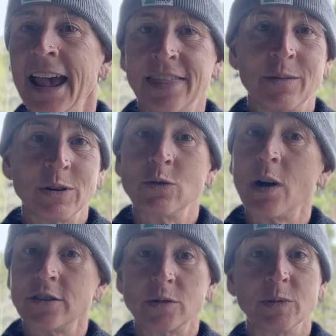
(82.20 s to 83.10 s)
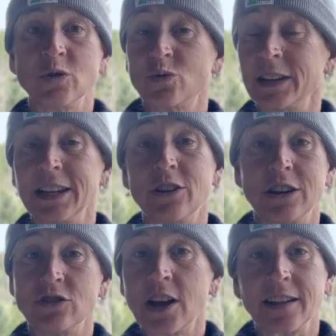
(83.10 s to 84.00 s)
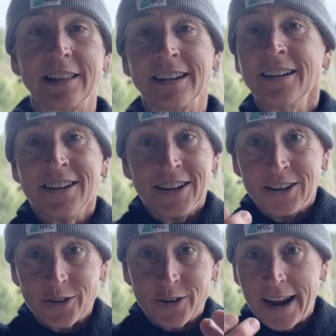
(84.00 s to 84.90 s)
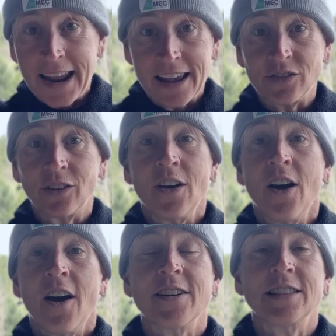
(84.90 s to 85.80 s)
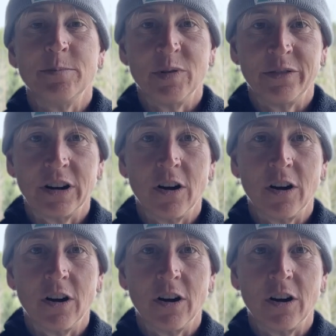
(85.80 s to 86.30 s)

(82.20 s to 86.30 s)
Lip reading: And then when you watch someone who's really good at juggling, you know, their hands hardly move at